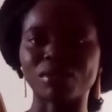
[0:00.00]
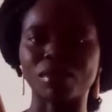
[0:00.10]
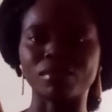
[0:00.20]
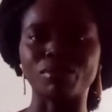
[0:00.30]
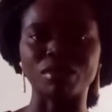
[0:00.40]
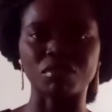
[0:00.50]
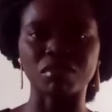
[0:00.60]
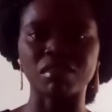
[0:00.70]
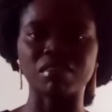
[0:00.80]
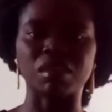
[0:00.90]
other
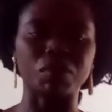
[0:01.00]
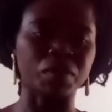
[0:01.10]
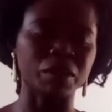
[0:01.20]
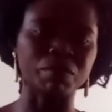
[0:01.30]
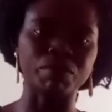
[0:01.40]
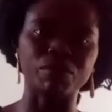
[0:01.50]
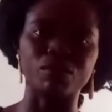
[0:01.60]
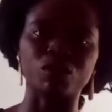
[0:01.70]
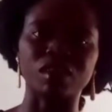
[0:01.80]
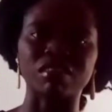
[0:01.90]
resources that will help
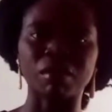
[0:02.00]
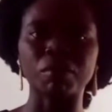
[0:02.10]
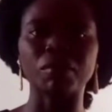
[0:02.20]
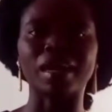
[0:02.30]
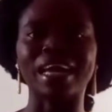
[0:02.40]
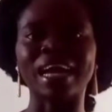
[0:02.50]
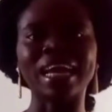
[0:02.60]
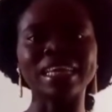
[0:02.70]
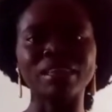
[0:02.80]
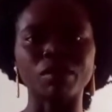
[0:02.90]
you. For example, I
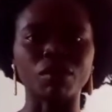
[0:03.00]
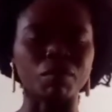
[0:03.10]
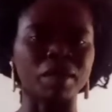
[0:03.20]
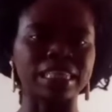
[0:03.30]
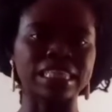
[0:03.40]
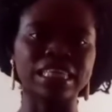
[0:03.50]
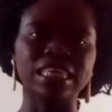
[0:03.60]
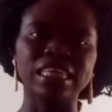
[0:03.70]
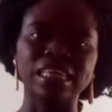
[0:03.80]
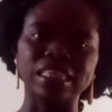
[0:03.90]
highly recommend
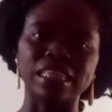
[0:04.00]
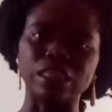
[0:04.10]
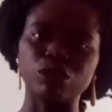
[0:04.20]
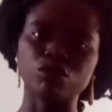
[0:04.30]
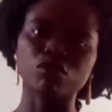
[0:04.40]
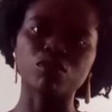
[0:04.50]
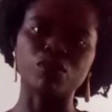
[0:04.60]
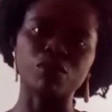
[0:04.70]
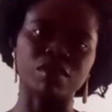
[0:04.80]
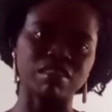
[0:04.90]
the New
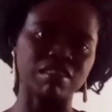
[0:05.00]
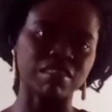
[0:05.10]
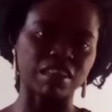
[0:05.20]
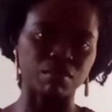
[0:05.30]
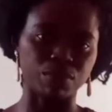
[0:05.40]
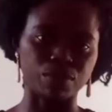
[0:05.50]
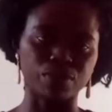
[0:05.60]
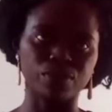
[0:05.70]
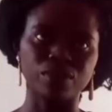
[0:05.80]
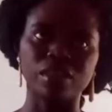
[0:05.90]
School Physics textbook.
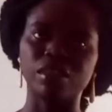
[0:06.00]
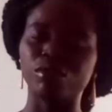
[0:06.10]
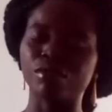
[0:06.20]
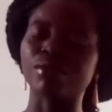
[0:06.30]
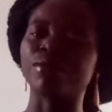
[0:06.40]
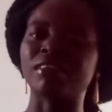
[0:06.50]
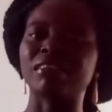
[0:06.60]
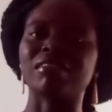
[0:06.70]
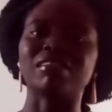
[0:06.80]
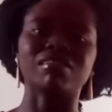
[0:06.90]
New School
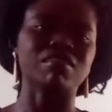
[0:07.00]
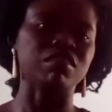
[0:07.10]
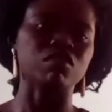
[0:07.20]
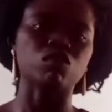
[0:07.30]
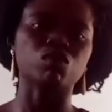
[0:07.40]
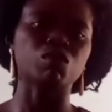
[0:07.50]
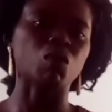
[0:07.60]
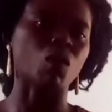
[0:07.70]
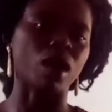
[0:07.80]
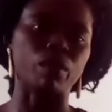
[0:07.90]
Physics is
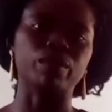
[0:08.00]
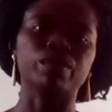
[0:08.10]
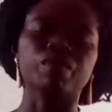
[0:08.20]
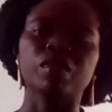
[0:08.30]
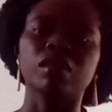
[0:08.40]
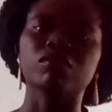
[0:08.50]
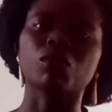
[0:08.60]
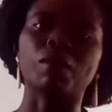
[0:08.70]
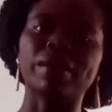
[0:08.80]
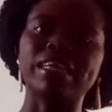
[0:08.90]
wow.
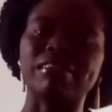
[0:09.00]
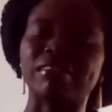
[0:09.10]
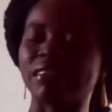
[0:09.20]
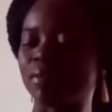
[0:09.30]
So please,